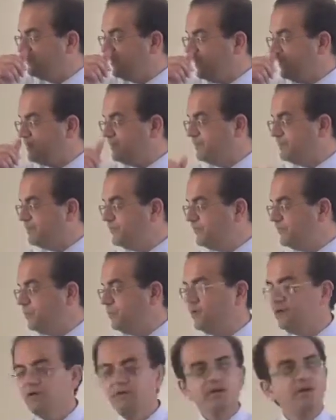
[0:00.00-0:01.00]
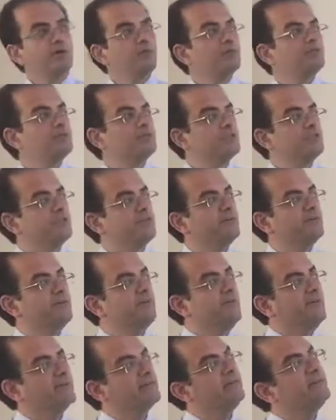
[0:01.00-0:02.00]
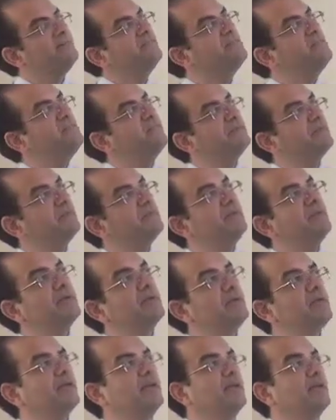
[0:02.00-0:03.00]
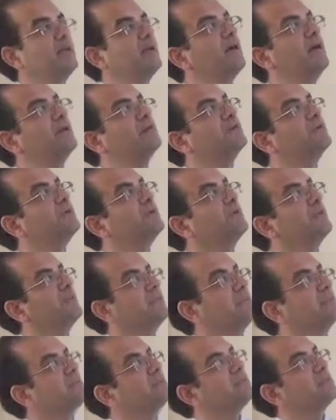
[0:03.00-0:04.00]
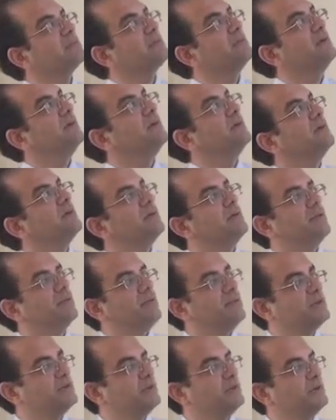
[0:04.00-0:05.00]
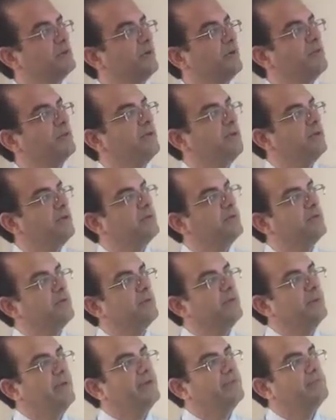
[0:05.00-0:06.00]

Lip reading: Baca before was just looking at the feasibility of doing this. This was one of the earlier